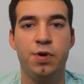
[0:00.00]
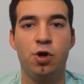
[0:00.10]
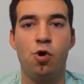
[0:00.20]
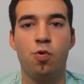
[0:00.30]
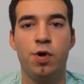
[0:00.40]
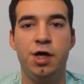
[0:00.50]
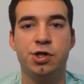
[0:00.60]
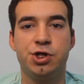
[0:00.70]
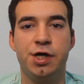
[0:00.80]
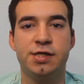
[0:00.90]
below
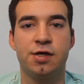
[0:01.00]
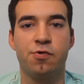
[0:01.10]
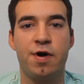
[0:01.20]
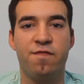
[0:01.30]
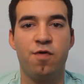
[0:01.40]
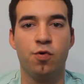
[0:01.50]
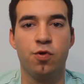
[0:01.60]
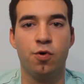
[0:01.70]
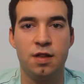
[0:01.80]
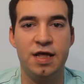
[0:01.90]
each Instagram photo.